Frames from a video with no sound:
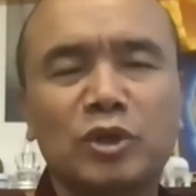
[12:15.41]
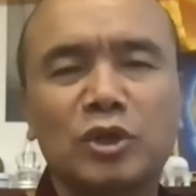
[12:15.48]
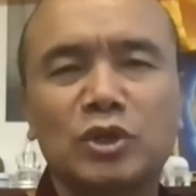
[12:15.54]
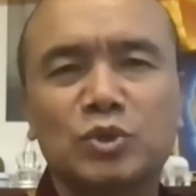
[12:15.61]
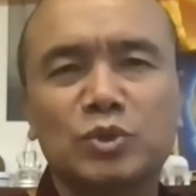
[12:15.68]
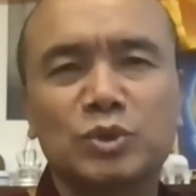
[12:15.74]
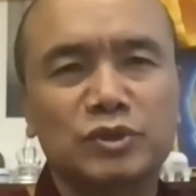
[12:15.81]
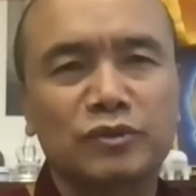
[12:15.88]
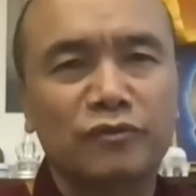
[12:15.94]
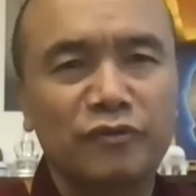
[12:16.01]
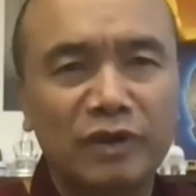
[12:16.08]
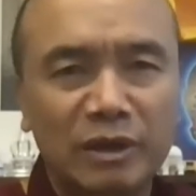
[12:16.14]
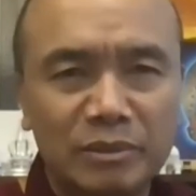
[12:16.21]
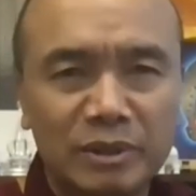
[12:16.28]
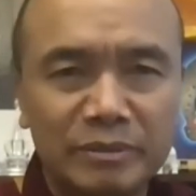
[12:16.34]
towards your
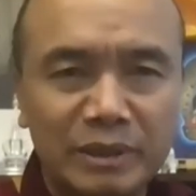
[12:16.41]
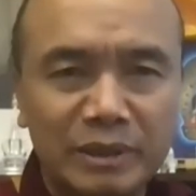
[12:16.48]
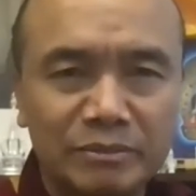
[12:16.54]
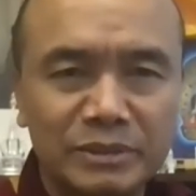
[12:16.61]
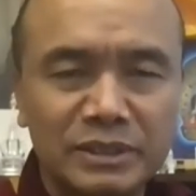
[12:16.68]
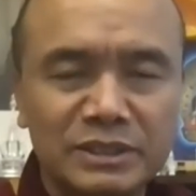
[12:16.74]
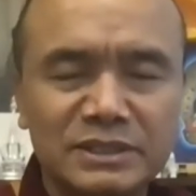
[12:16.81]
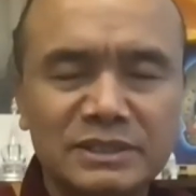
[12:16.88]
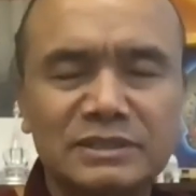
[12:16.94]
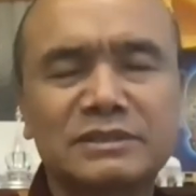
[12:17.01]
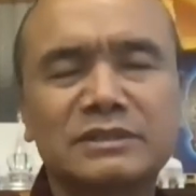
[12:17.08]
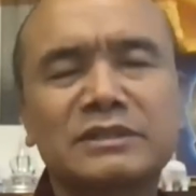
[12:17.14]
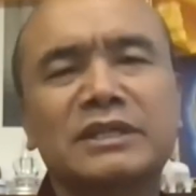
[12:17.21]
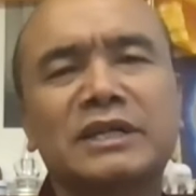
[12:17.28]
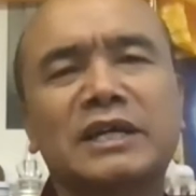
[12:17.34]
family members
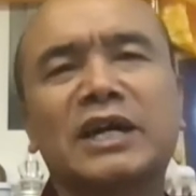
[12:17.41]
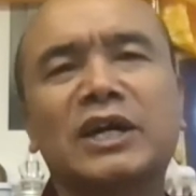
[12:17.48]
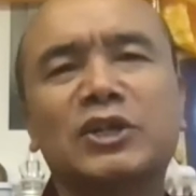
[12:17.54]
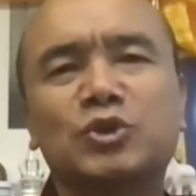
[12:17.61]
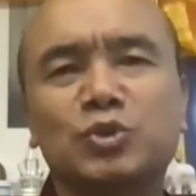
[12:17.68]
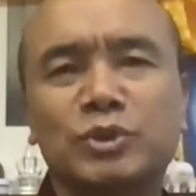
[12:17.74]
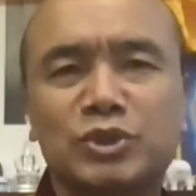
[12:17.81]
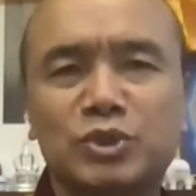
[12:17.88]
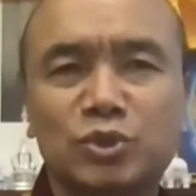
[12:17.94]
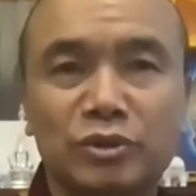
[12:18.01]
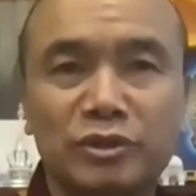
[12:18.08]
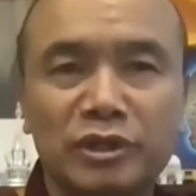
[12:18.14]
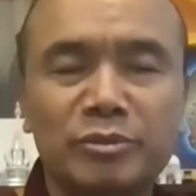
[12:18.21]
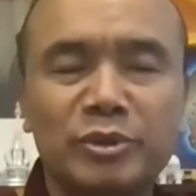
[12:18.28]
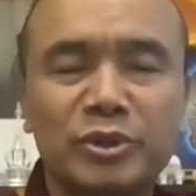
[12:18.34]
and towards your
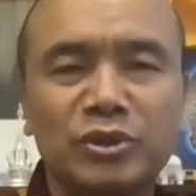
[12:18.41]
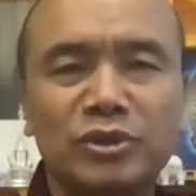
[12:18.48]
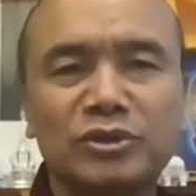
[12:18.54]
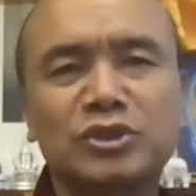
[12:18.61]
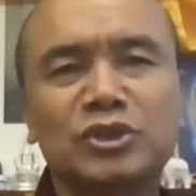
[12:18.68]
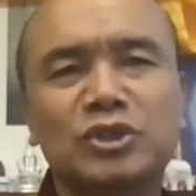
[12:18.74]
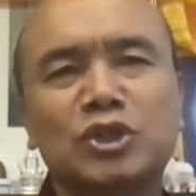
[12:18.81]
neighborhood,